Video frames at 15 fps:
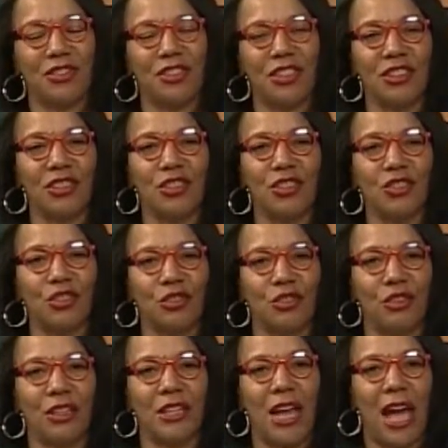She is an
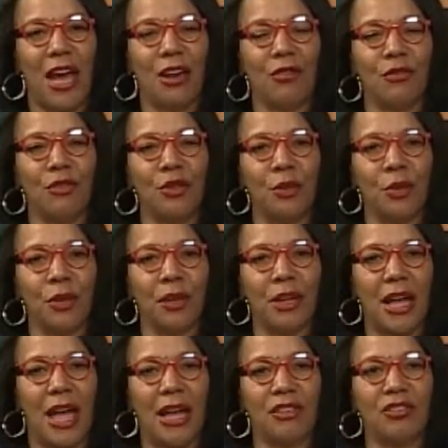attorney out of Newark,
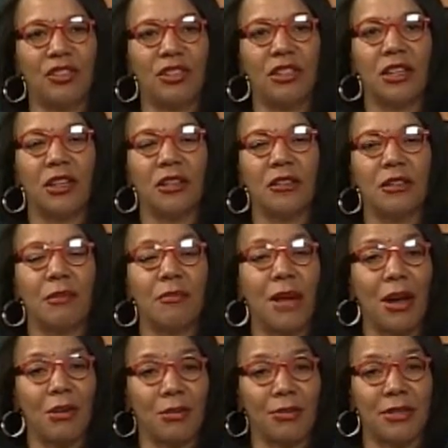and she does
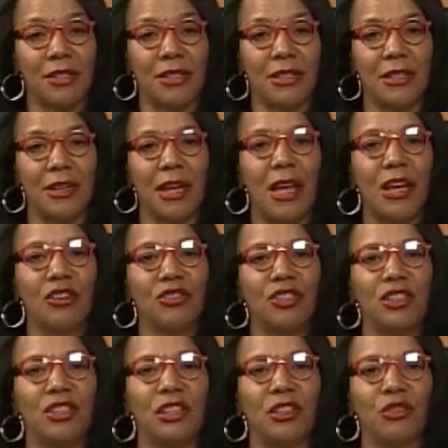bankruptcy,
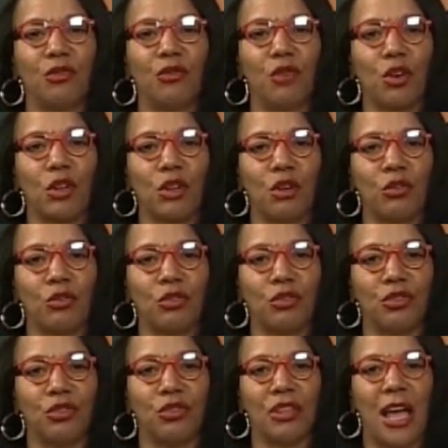she does
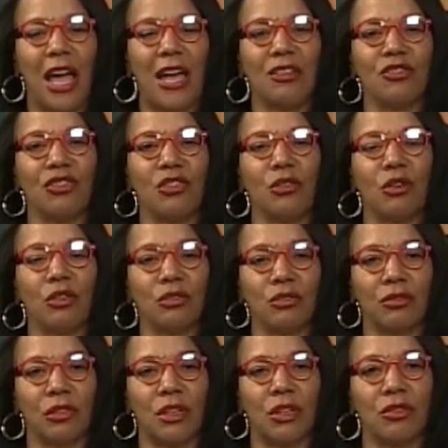foreclosures, and she
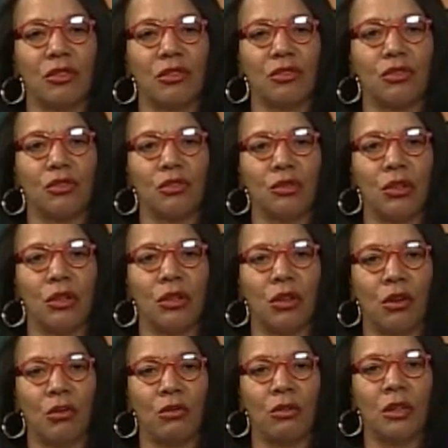also does student
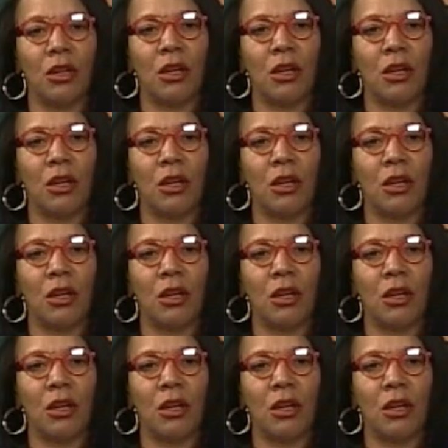loan